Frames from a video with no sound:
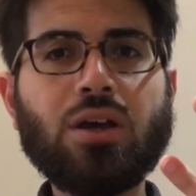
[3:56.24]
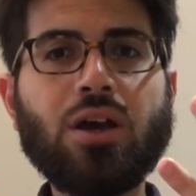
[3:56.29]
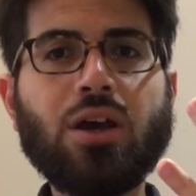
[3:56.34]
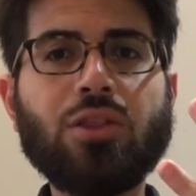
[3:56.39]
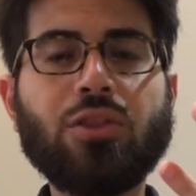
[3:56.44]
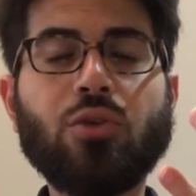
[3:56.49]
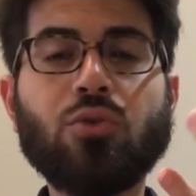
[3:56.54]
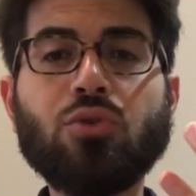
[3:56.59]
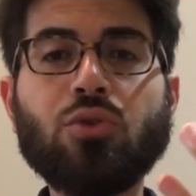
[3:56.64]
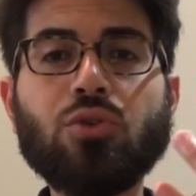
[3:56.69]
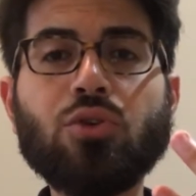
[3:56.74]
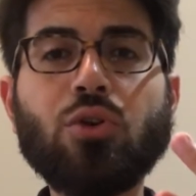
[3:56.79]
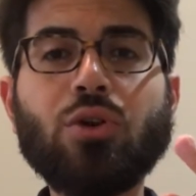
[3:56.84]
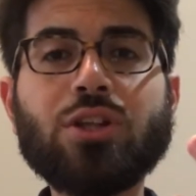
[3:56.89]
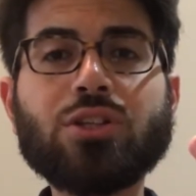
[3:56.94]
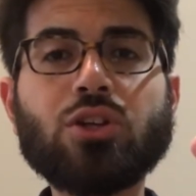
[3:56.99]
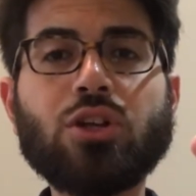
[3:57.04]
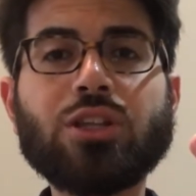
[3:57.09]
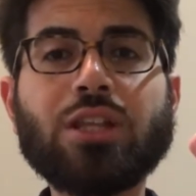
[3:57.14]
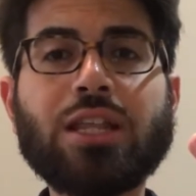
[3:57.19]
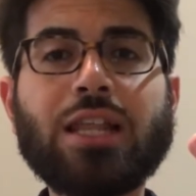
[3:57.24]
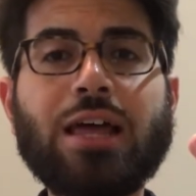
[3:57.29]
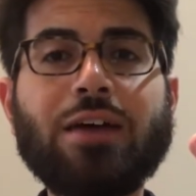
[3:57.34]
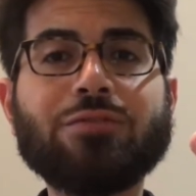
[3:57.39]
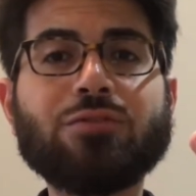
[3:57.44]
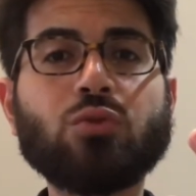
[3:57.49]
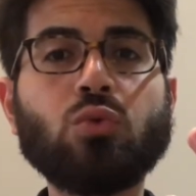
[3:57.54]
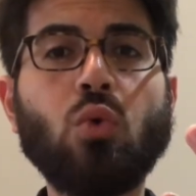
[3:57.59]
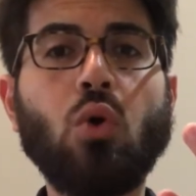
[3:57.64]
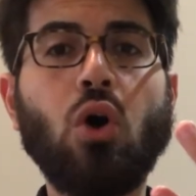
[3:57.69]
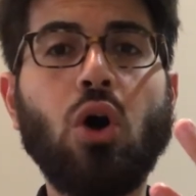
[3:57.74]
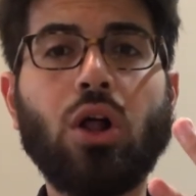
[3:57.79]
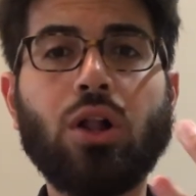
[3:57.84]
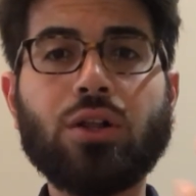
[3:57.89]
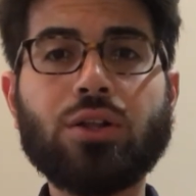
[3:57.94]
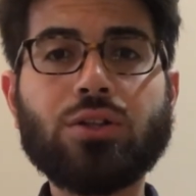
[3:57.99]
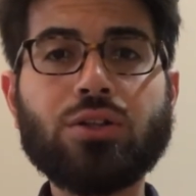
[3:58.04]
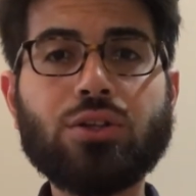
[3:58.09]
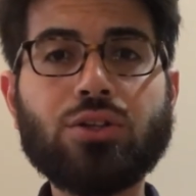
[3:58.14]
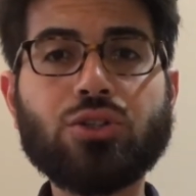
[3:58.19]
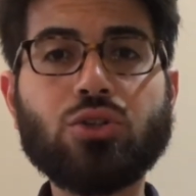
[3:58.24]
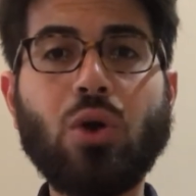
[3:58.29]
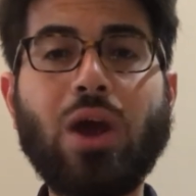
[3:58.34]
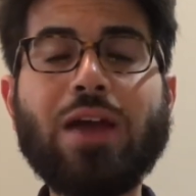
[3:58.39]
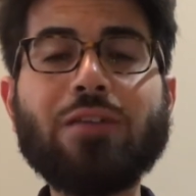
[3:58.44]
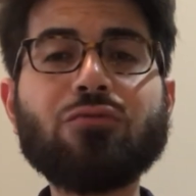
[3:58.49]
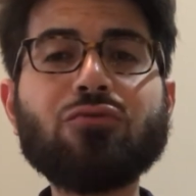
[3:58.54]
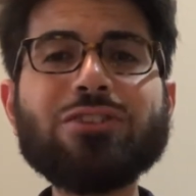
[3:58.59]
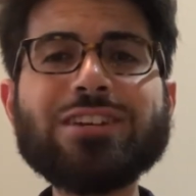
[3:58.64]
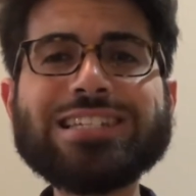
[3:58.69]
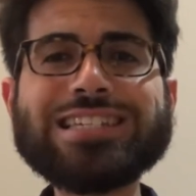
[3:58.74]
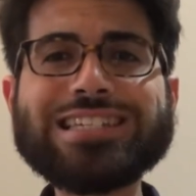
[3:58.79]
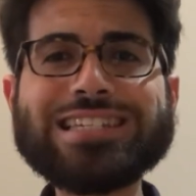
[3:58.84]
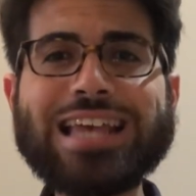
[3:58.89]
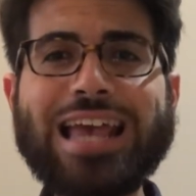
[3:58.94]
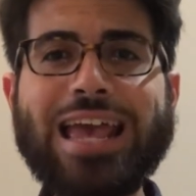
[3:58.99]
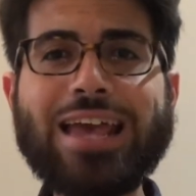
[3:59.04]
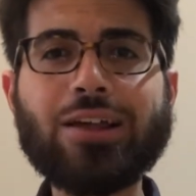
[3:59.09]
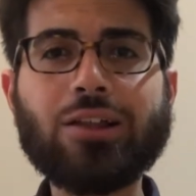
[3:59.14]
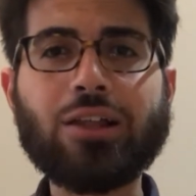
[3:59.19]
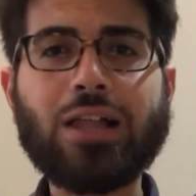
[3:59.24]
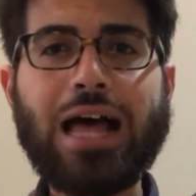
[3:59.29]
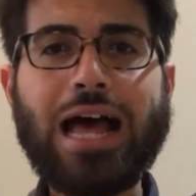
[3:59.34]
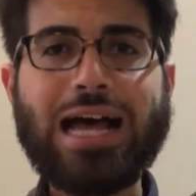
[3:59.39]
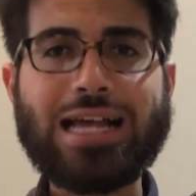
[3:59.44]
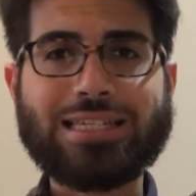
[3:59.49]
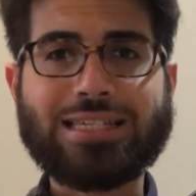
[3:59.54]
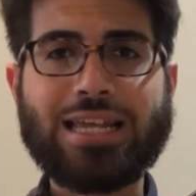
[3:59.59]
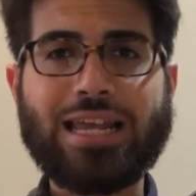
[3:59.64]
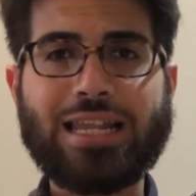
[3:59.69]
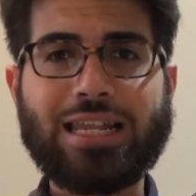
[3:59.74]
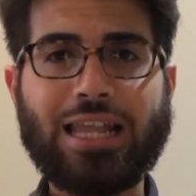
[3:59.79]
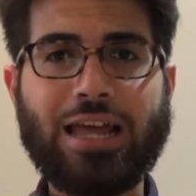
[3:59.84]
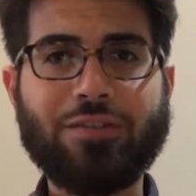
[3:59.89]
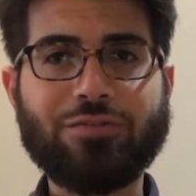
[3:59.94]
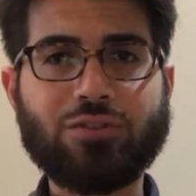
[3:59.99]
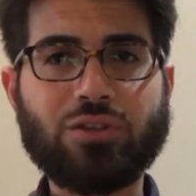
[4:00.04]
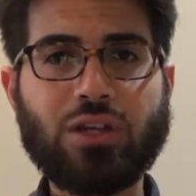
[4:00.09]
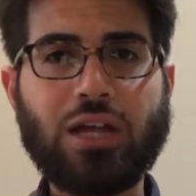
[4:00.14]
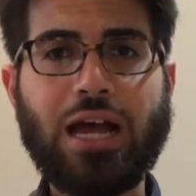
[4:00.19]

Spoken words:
The root note is on the left wall. So every scale has a left